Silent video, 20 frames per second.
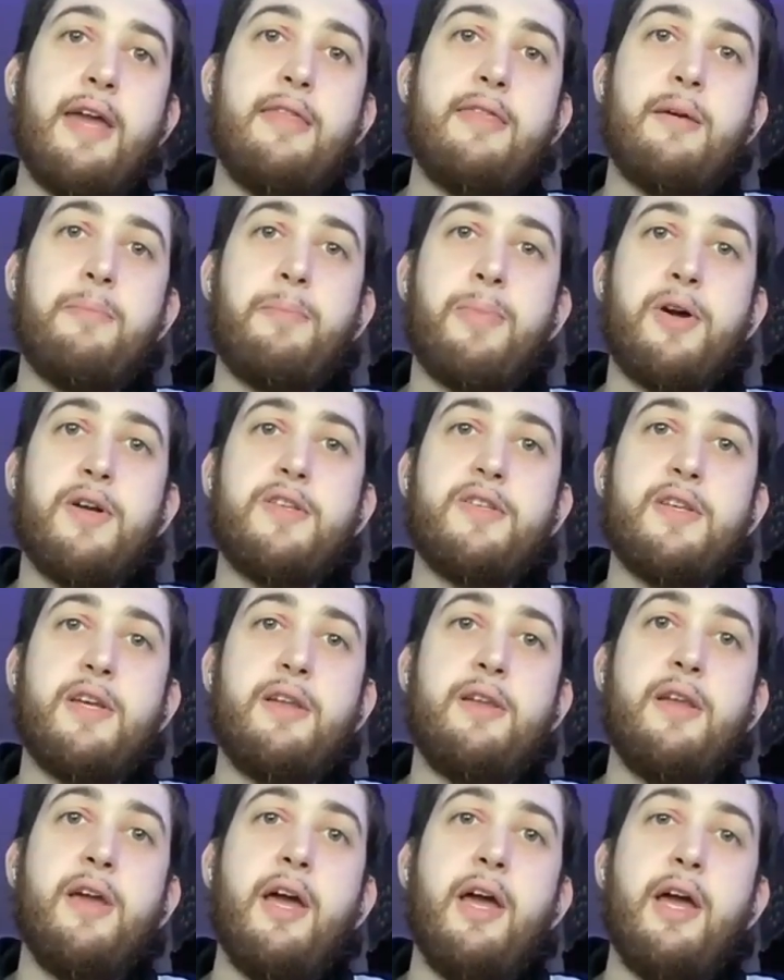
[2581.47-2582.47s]
they the
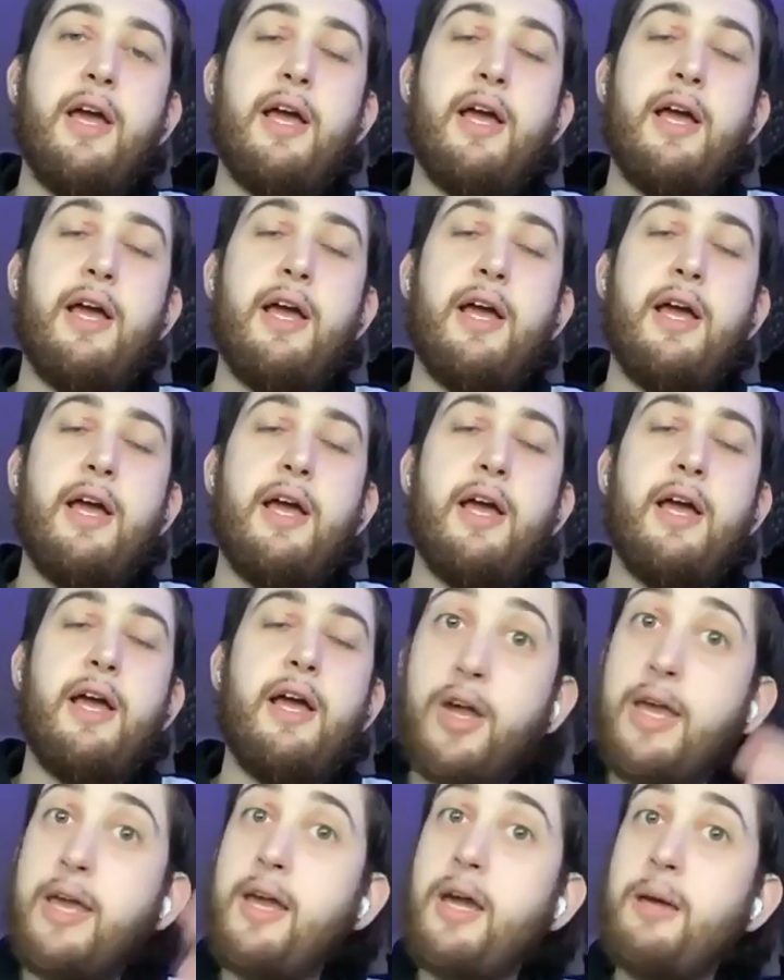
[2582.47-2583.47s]
person
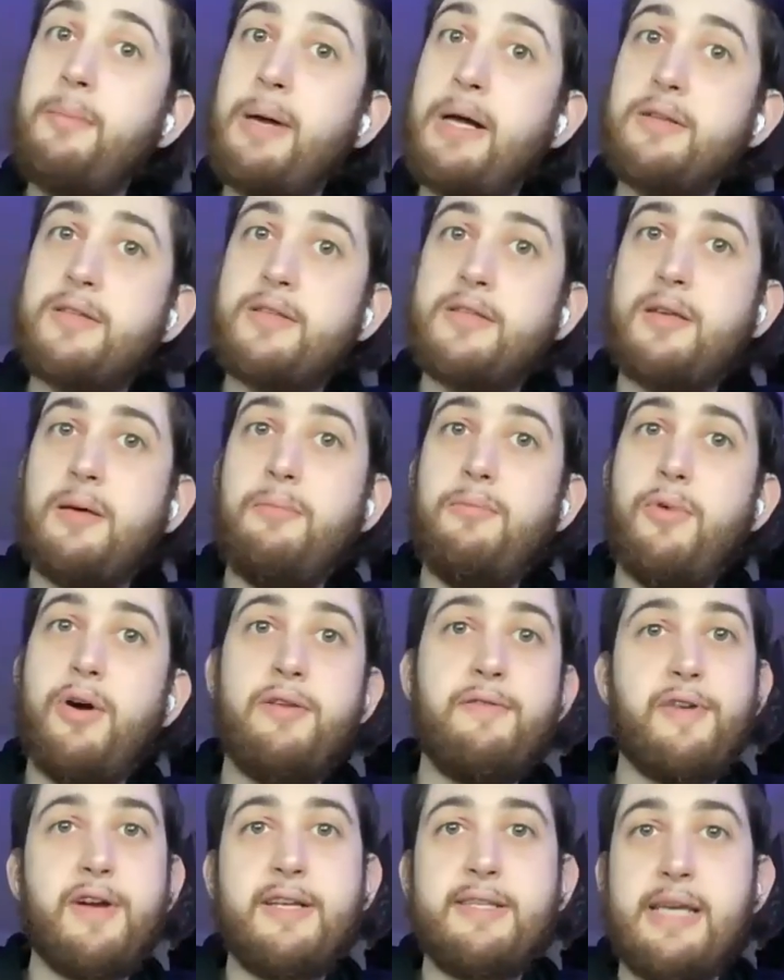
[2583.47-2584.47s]
talking about
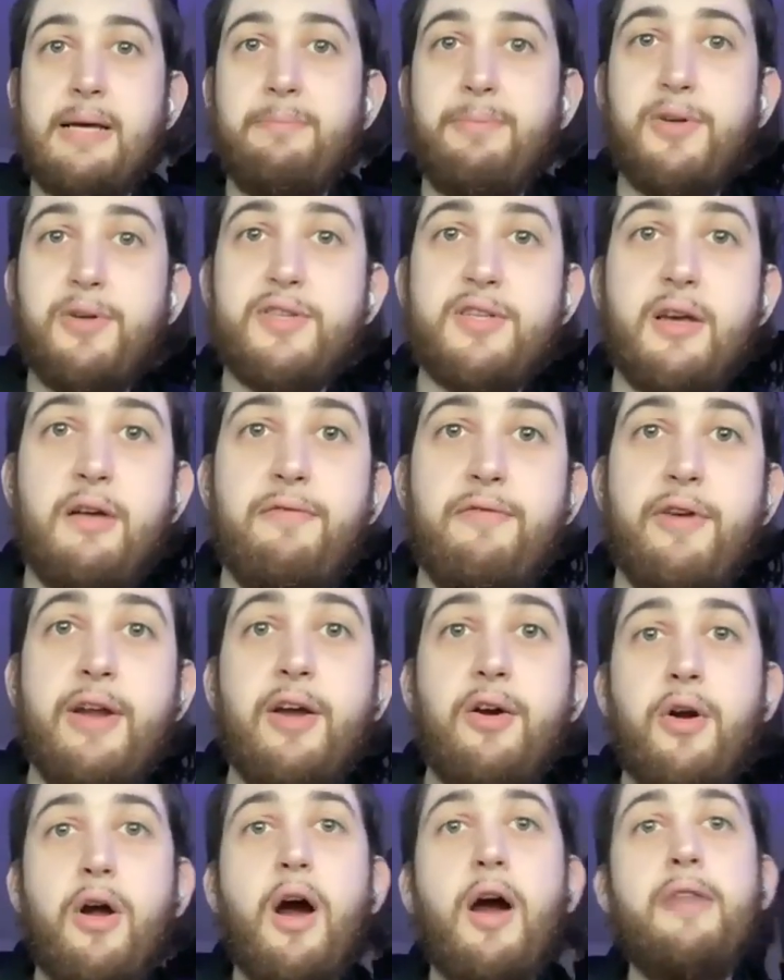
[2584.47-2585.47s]
someone, for example,
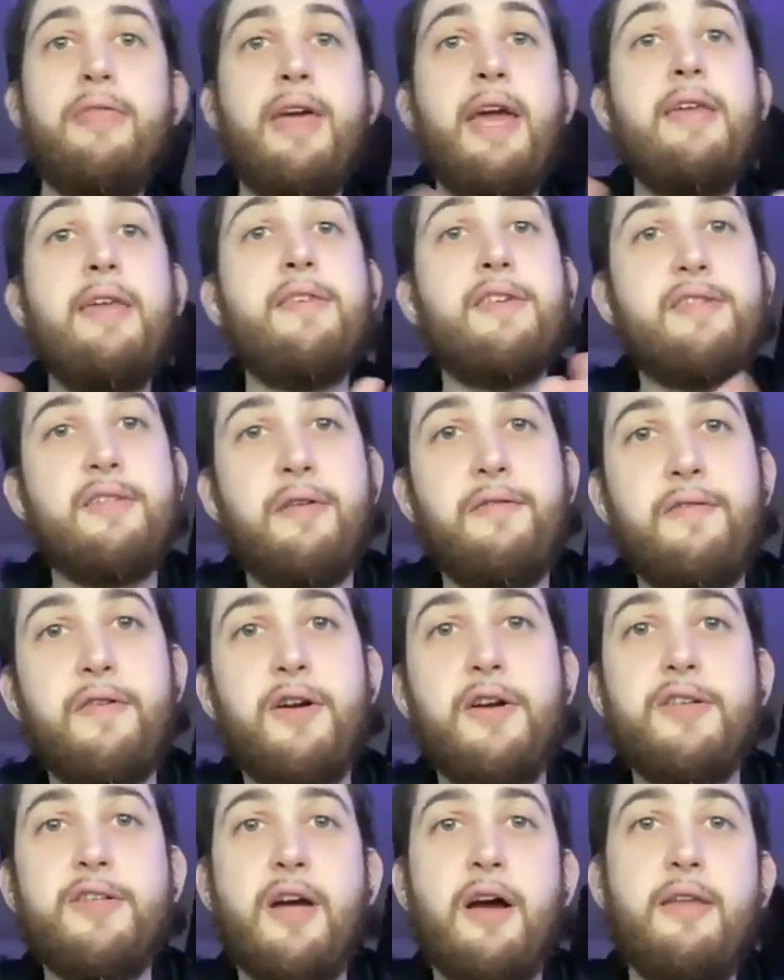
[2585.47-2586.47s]
suffering, or are they the
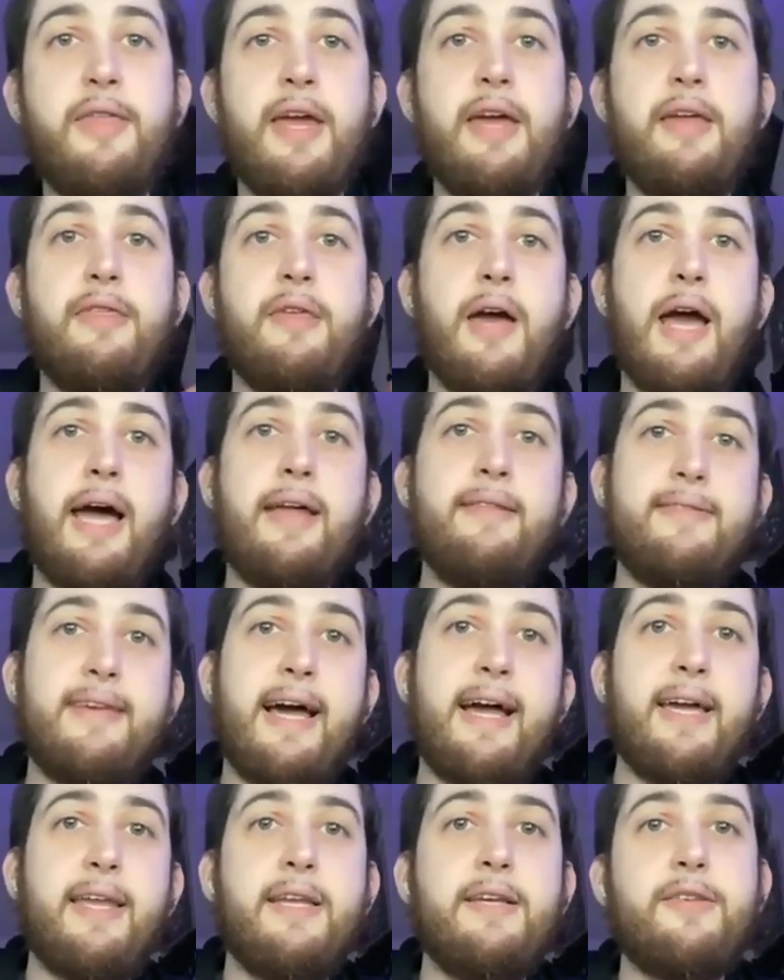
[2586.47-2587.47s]
sufferers? Are they the
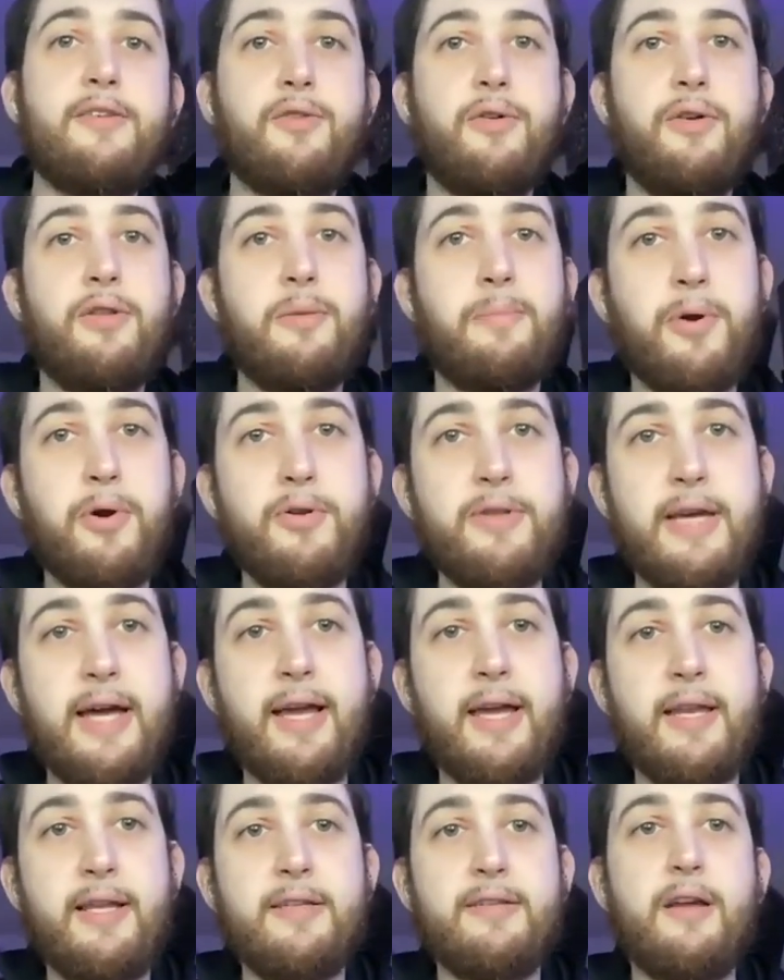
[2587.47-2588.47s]
antagonist or the
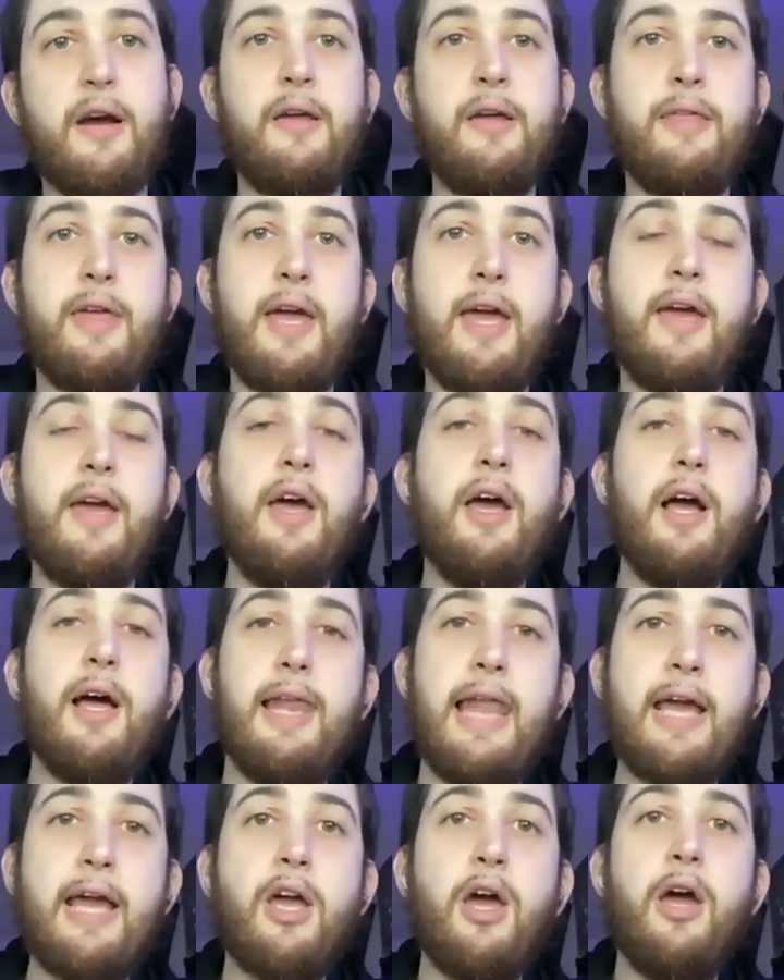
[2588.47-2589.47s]
protagonist? Are they
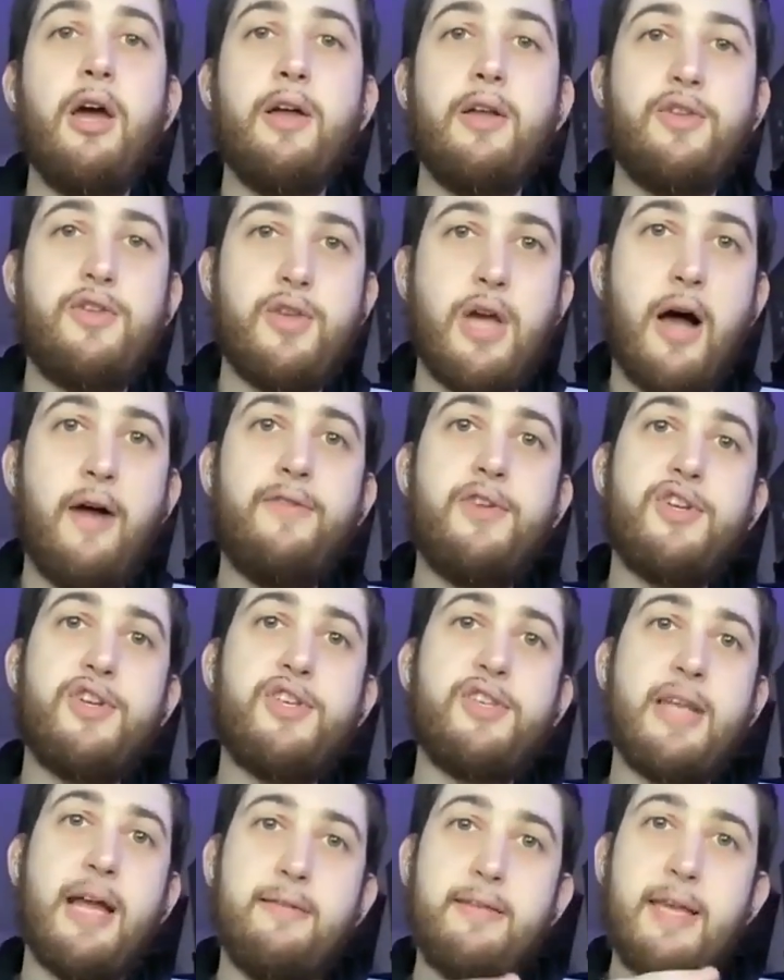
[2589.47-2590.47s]
like
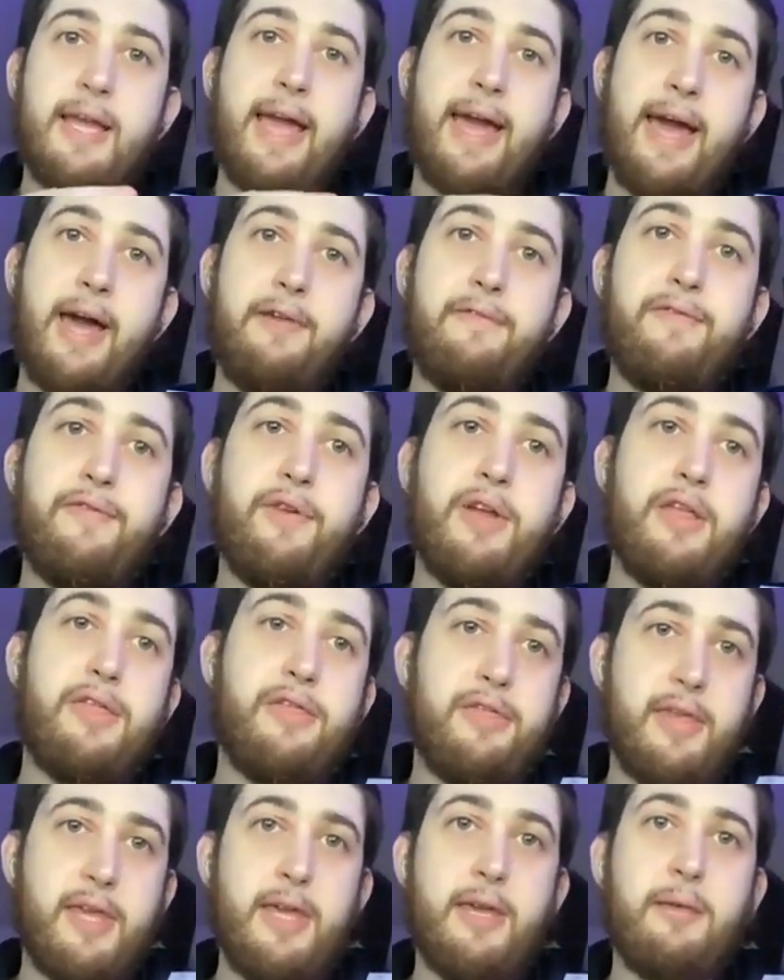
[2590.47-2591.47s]
understanding every
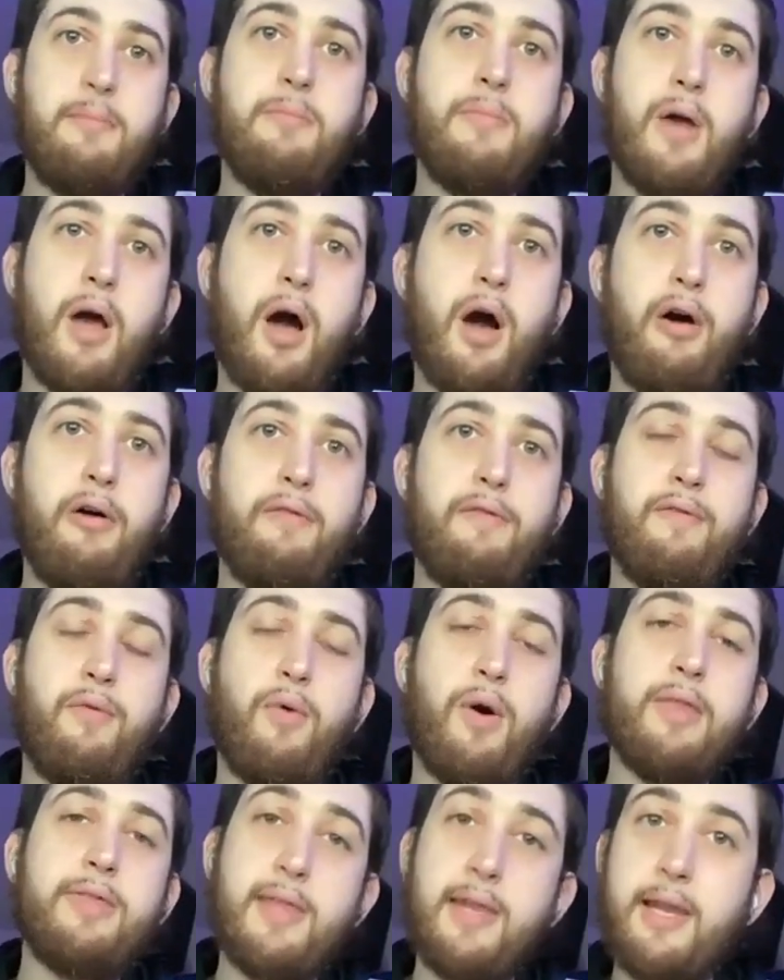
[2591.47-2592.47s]
theme of
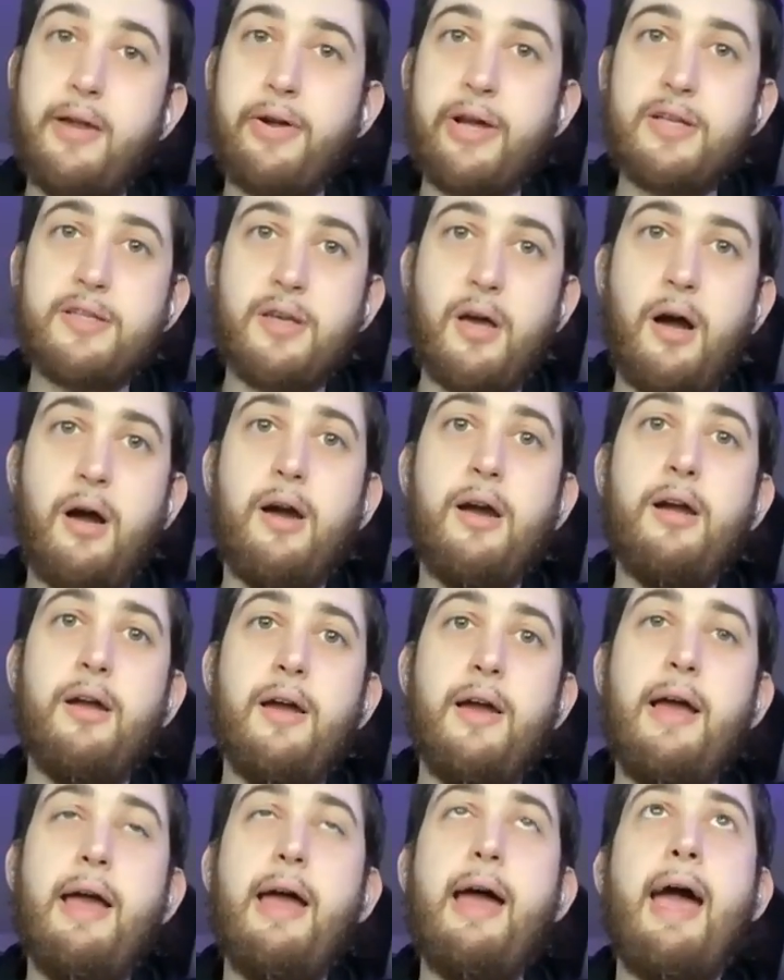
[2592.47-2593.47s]
what the lyrics
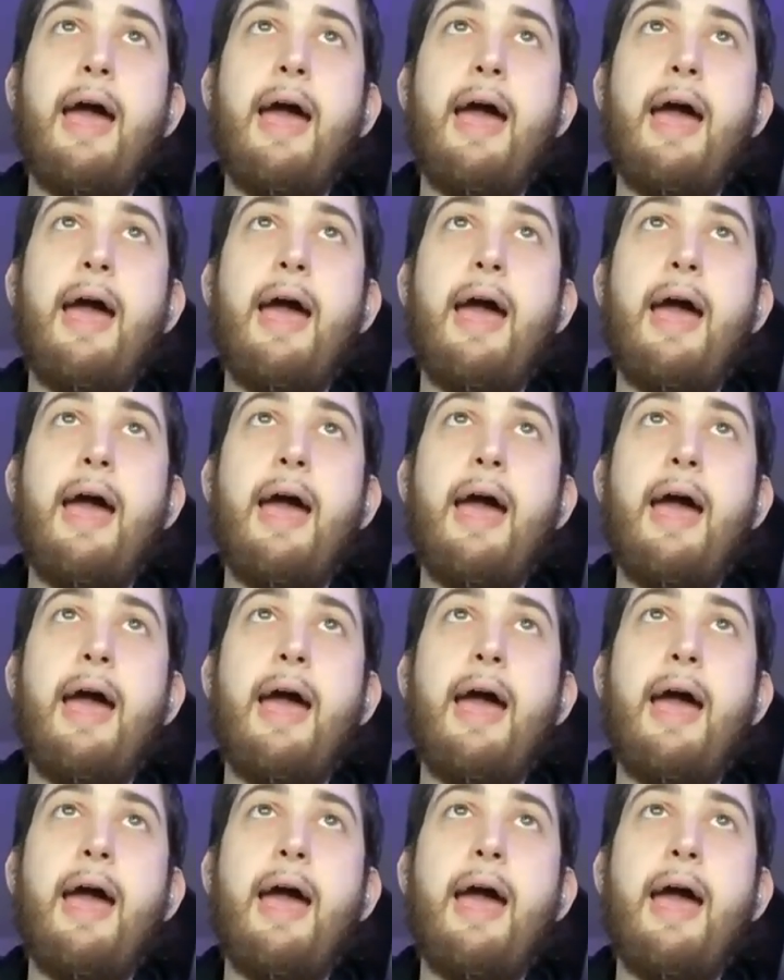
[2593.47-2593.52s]
are,